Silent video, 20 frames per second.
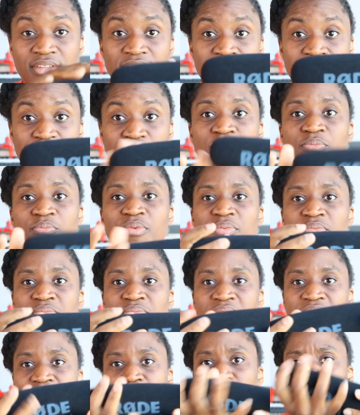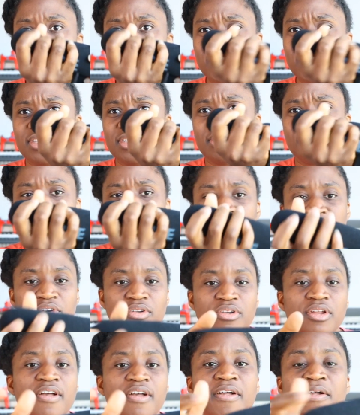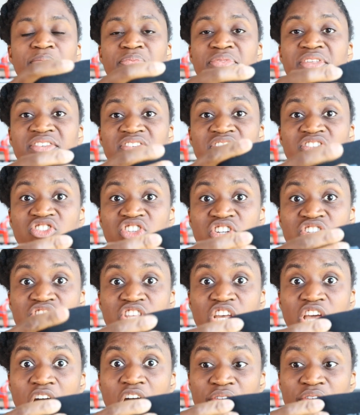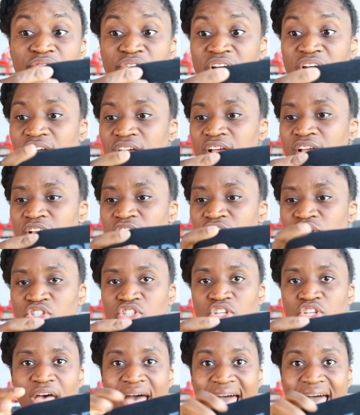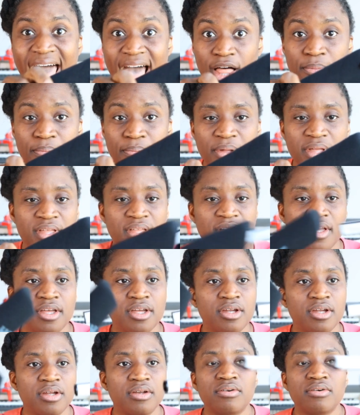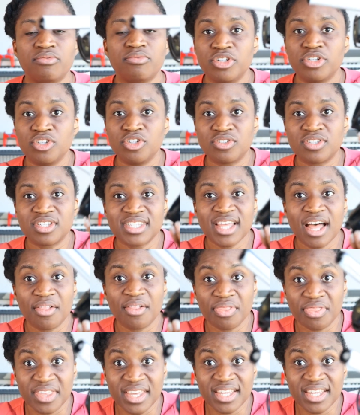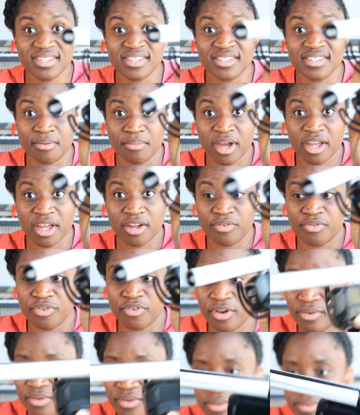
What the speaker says: So some people might think, oh, this is the microphone. This is just the cover to help reduce the sound. This is the microphone.